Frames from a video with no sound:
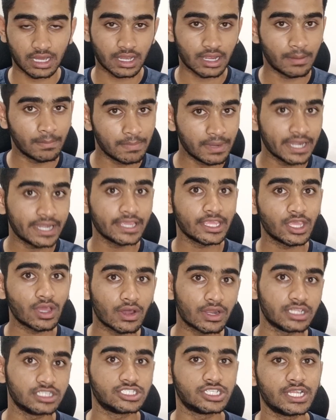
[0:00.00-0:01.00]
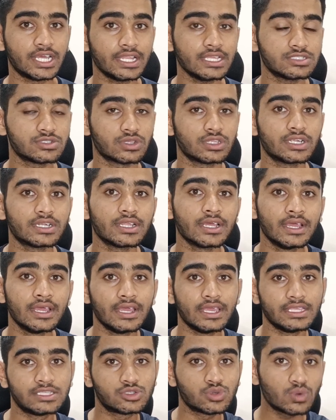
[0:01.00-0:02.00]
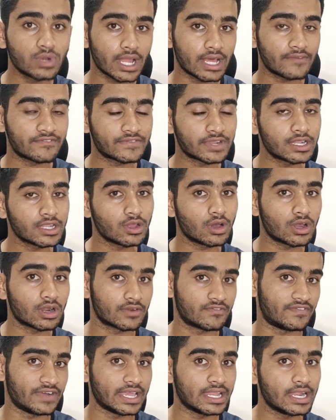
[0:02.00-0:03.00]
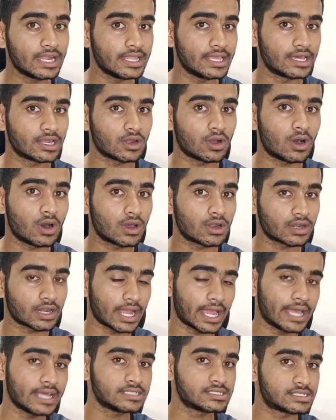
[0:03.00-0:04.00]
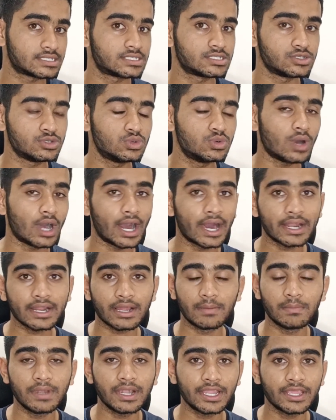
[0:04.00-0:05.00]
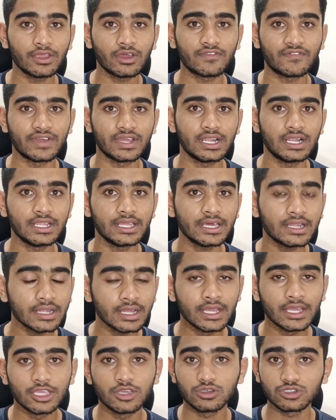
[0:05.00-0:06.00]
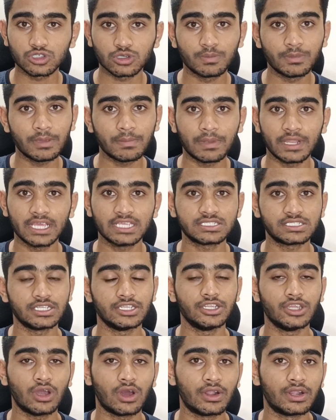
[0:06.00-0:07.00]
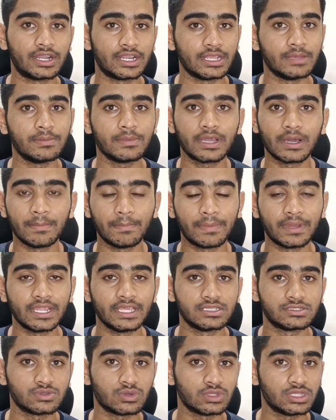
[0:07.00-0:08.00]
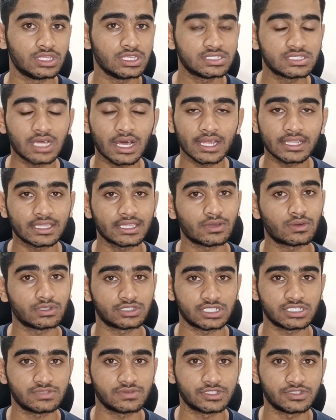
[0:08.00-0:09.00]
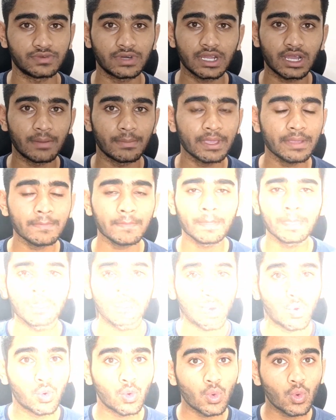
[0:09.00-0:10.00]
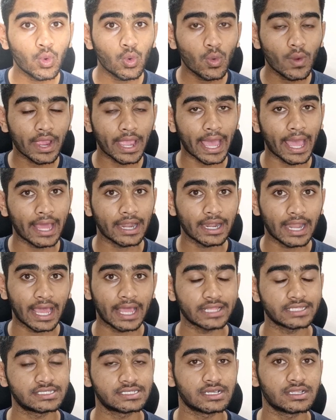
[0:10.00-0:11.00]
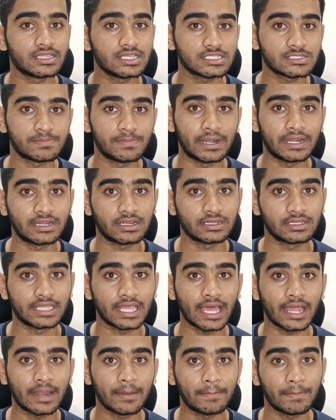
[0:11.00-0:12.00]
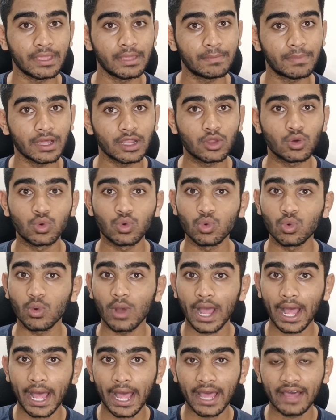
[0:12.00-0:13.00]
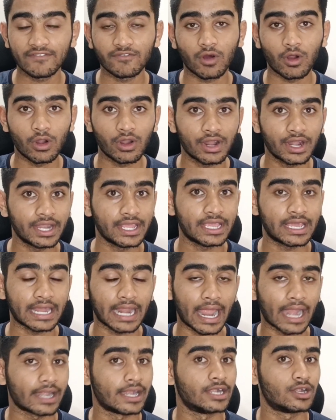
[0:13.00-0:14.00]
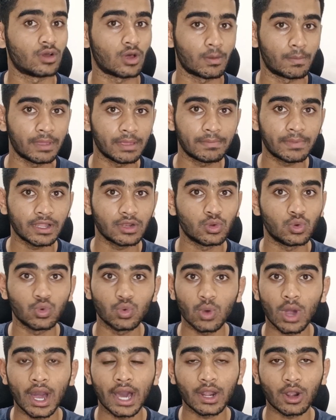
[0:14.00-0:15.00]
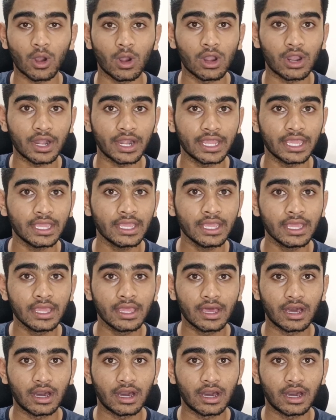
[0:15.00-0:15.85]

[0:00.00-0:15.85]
completing your engineering so that soon after your final year or as you are completing your final year, you should be placed in your dream company. So these are the questions which were coming. Who can answer this better than people who have already cracked it, or people who are already